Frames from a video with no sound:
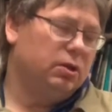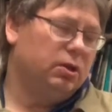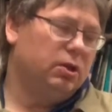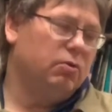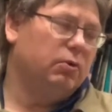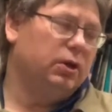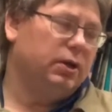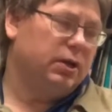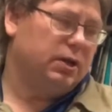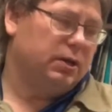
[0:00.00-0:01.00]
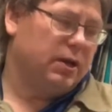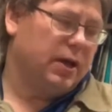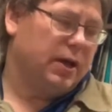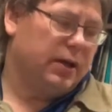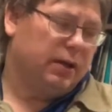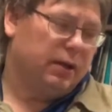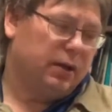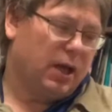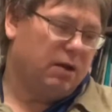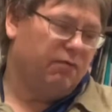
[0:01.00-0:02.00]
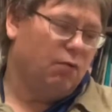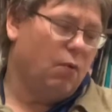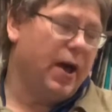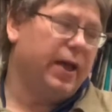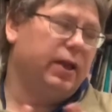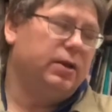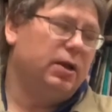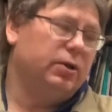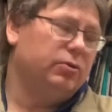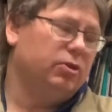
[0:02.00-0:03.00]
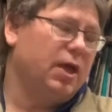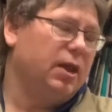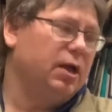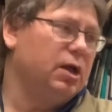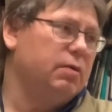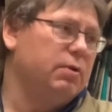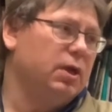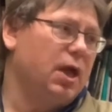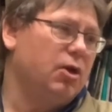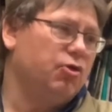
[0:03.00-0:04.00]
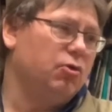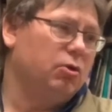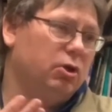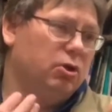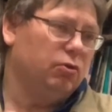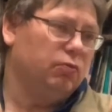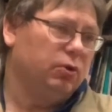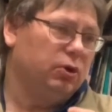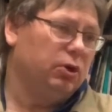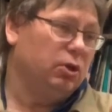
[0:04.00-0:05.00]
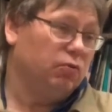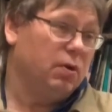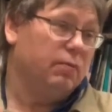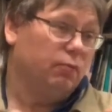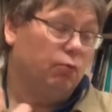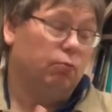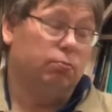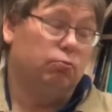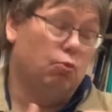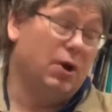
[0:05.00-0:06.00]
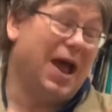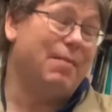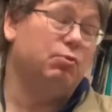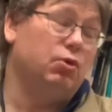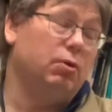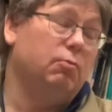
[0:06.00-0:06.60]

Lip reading: you want kind of a wide understanding of communication, or do you just want what I'm doing